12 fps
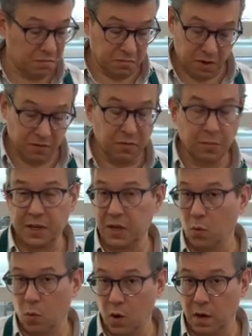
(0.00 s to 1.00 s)
preferably
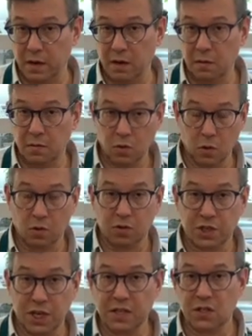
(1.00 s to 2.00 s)
in one, or
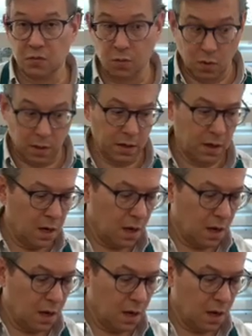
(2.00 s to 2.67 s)
shades of one,